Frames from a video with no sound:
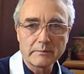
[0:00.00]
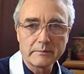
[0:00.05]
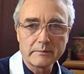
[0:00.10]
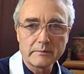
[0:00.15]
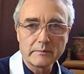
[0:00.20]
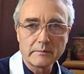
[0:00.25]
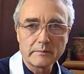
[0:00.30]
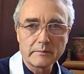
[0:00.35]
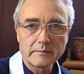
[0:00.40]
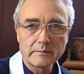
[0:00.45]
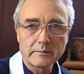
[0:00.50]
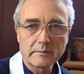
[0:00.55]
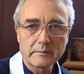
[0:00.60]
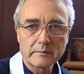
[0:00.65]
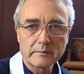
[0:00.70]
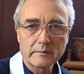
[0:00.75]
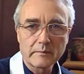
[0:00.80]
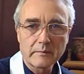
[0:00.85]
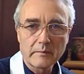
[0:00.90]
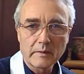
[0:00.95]

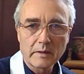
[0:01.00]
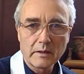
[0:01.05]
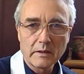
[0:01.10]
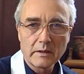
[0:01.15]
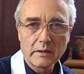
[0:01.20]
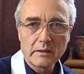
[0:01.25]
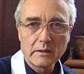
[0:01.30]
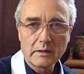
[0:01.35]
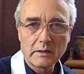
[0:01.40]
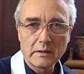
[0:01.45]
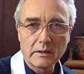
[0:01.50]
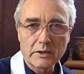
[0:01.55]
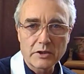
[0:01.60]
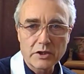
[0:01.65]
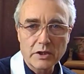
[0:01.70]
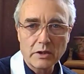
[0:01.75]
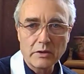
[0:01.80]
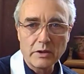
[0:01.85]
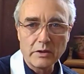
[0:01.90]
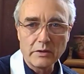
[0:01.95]
I'll
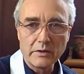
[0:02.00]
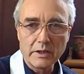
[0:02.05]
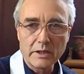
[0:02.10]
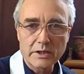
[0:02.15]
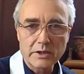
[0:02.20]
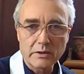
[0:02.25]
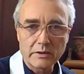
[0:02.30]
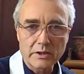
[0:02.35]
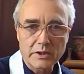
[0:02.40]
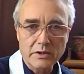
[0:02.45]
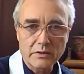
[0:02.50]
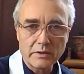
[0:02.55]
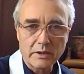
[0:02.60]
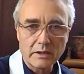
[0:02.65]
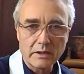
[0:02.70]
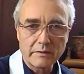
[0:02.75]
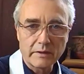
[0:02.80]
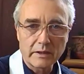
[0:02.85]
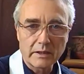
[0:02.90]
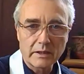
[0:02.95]
show you this on the
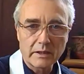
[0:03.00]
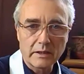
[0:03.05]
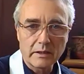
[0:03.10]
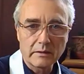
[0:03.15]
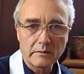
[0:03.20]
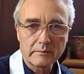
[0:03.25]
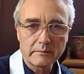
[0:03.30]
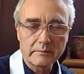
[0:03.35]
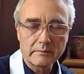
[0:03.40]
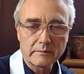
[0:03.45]
screen if I can.